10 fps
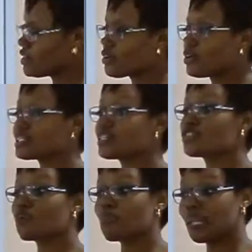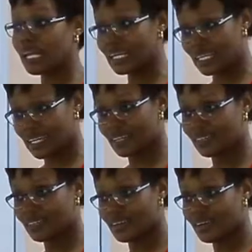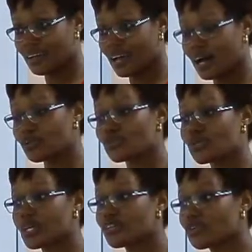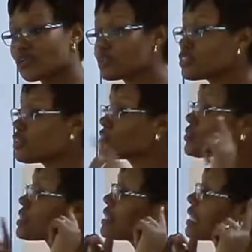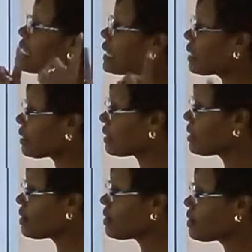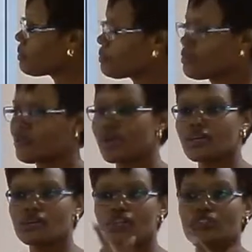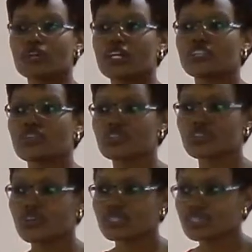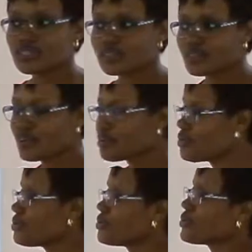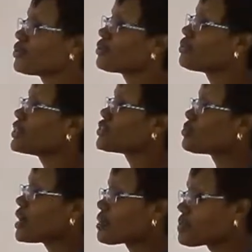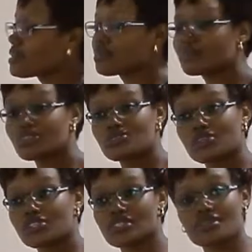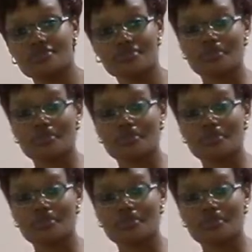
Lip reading: Because as you're planning how to get your goals, you're also thinking where you're going to get your resources, who you're going to work with in order to achieve.